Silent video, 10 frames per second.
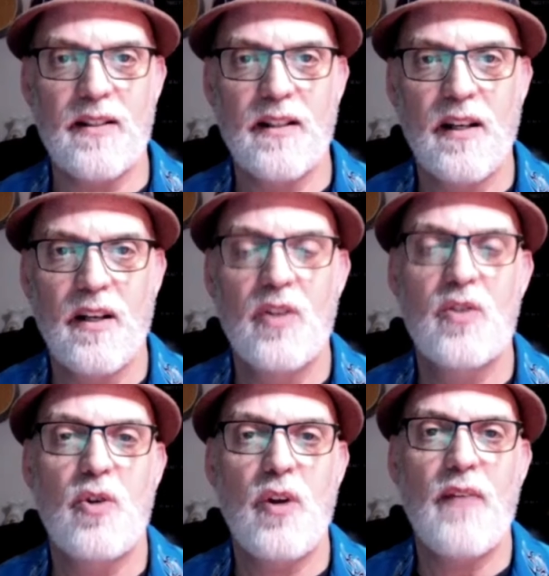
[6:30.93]
So
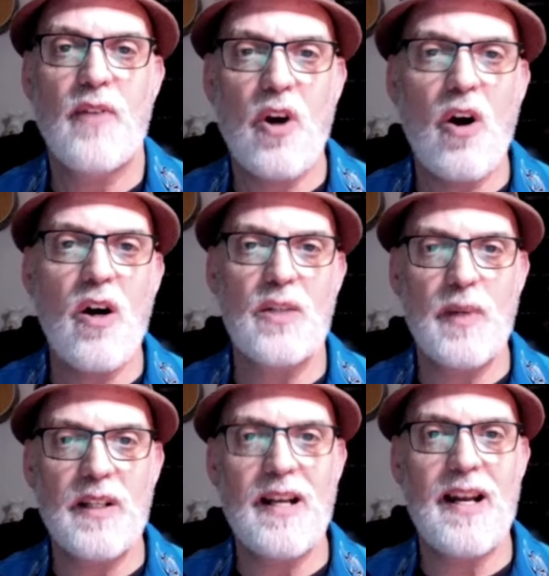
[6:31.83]
you'd have a cosmic
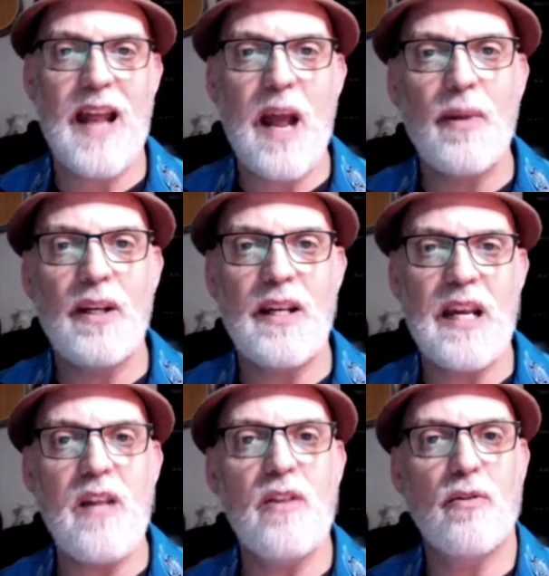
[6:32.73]
dynamic
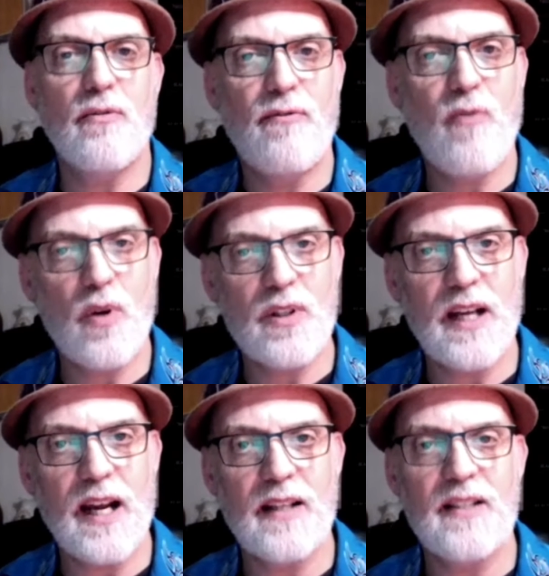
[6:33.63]
ether
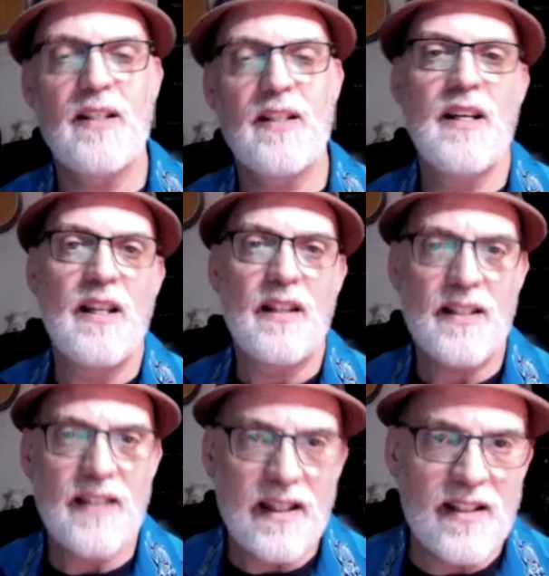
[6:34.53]
vortex that's
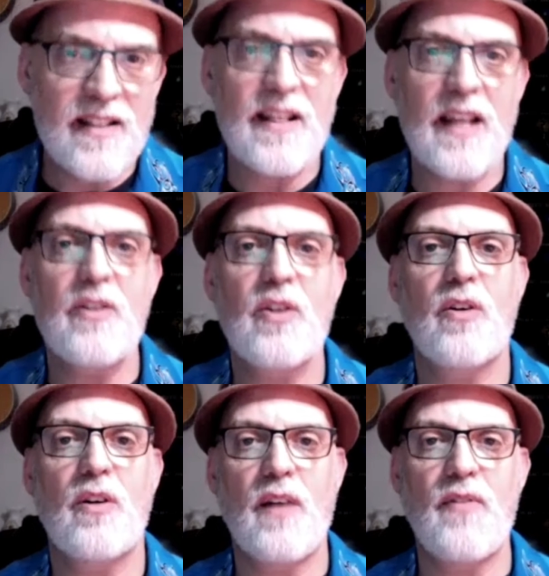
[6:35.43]
at the
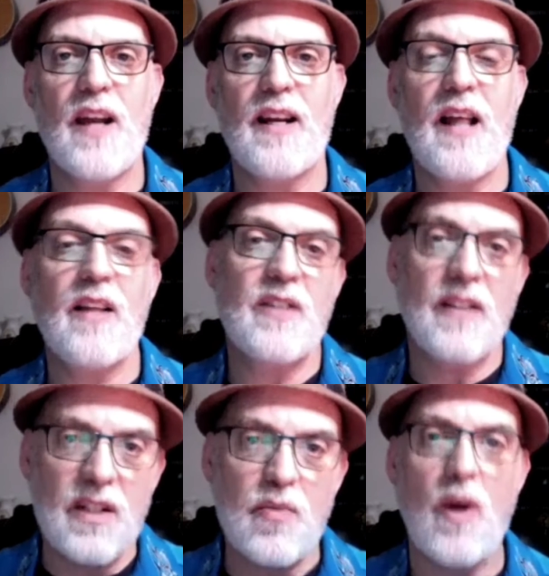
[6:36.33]
center of that galaxy. And
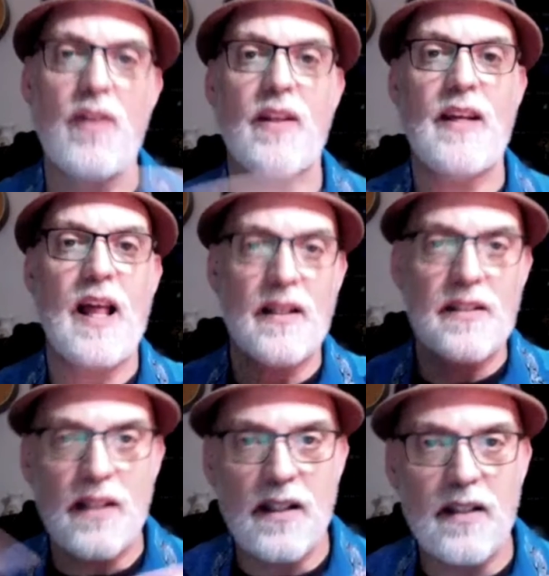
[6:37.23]
that's why the
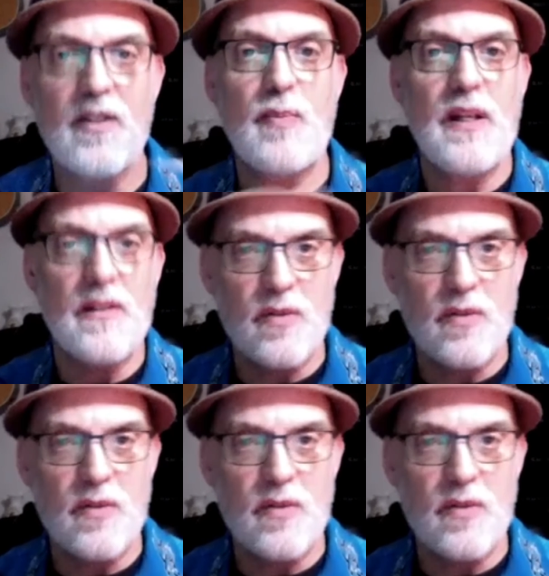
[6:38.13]
galaxy spins, right?